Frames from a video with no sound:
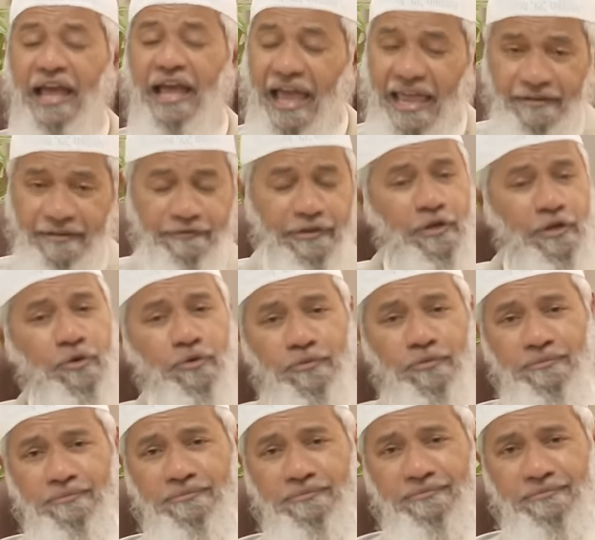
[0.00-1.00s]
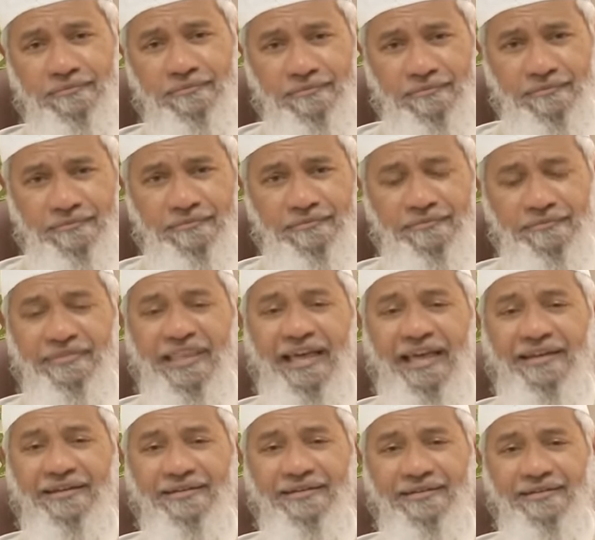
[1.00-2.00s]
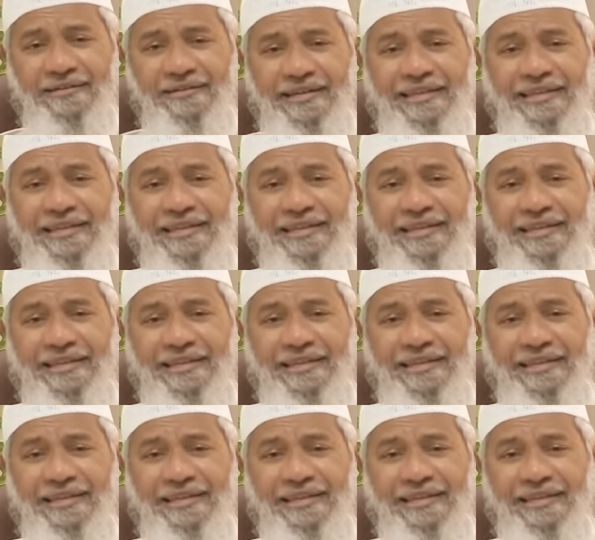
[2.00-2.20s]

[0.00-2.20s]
And we know that